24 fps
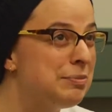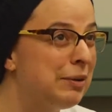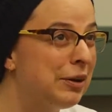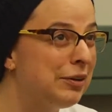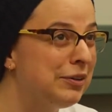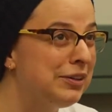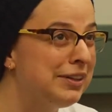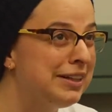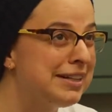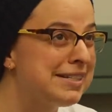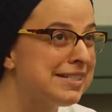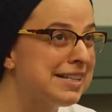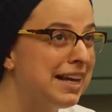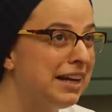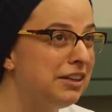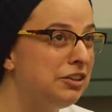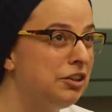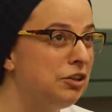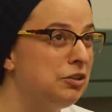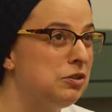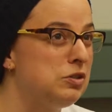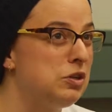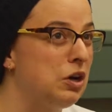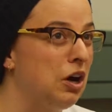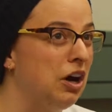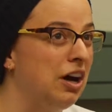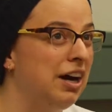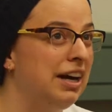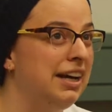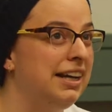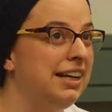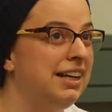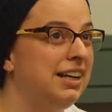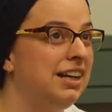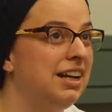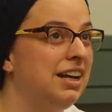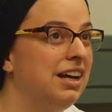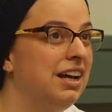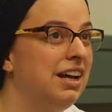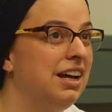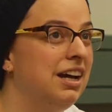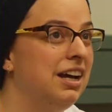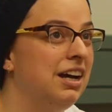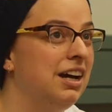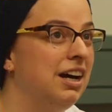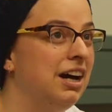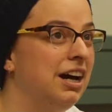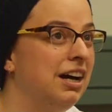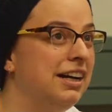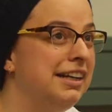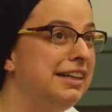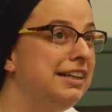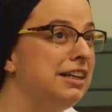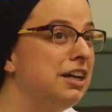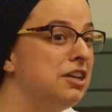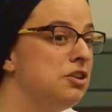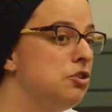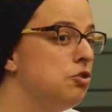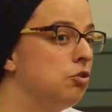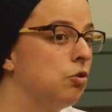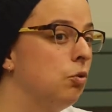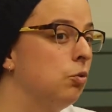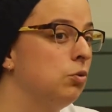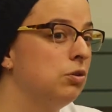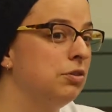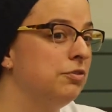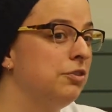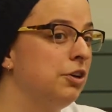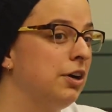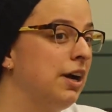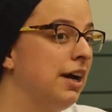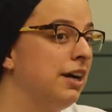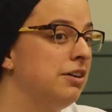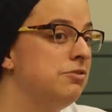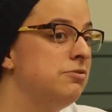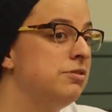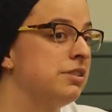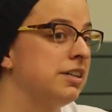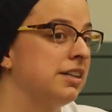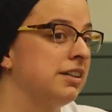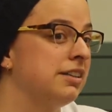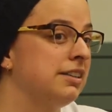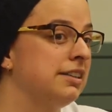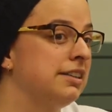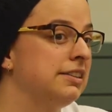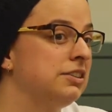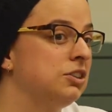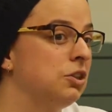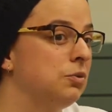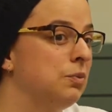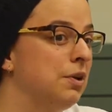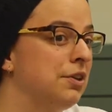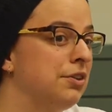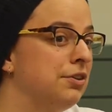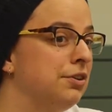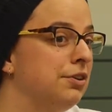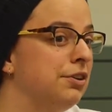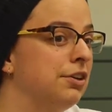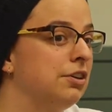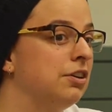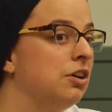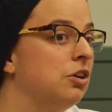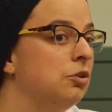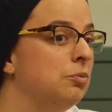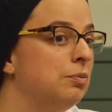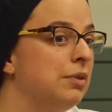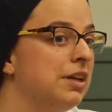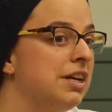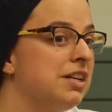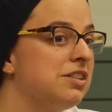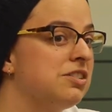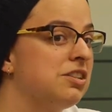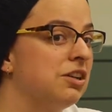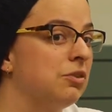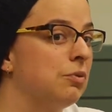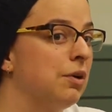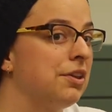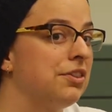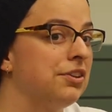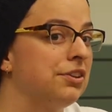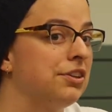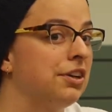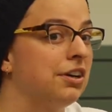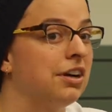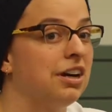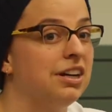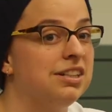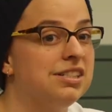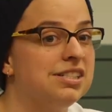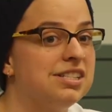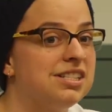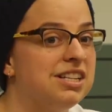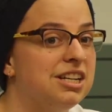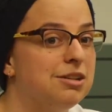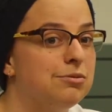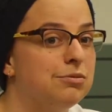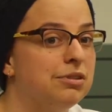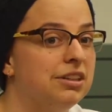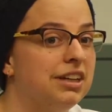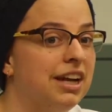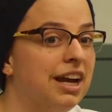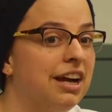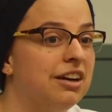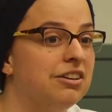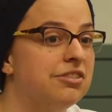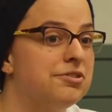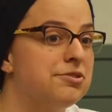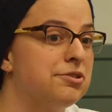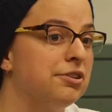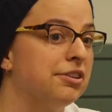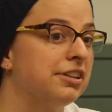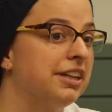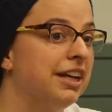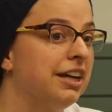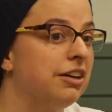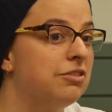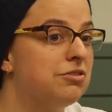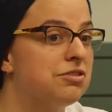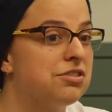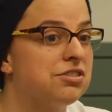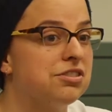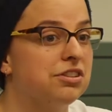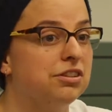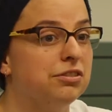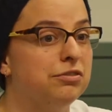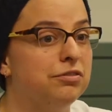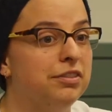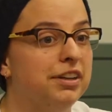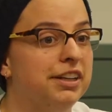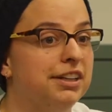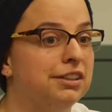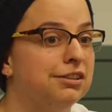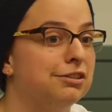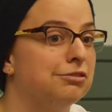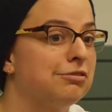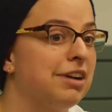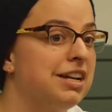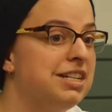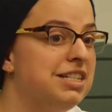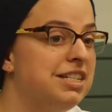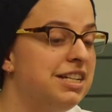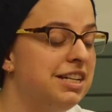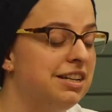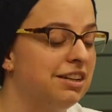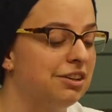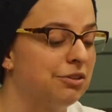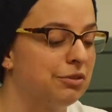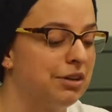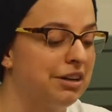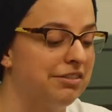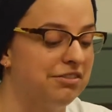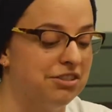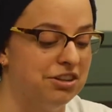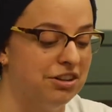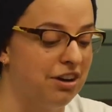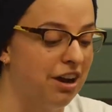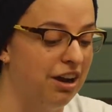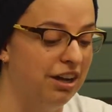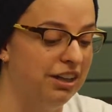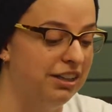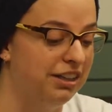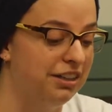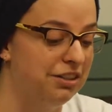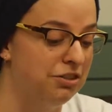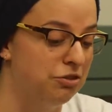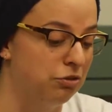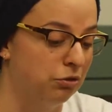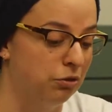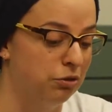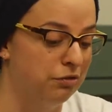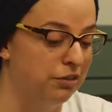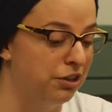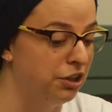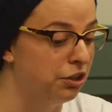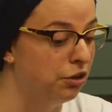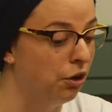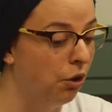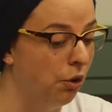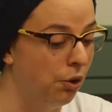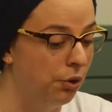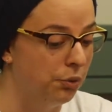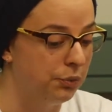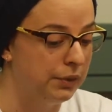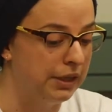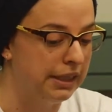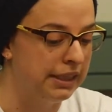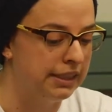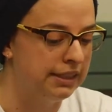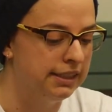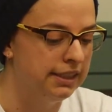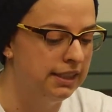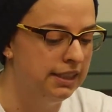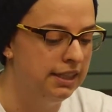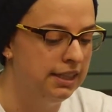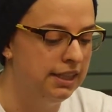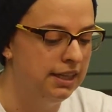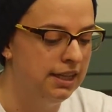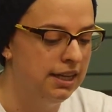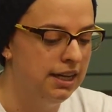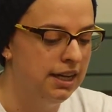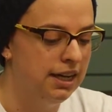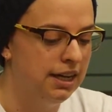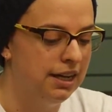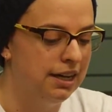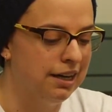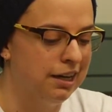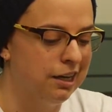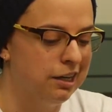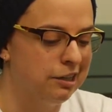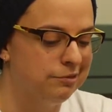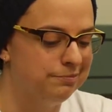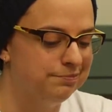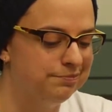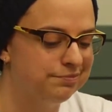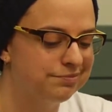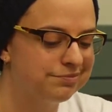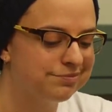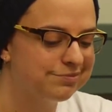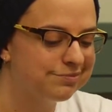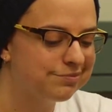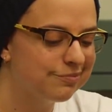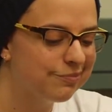about it is that you're not uh, in control of your housing. So whether you're homeless or whether you're unstably housed or couch surfing or renting or whatever, you're not in control of it. You don't own it. Um,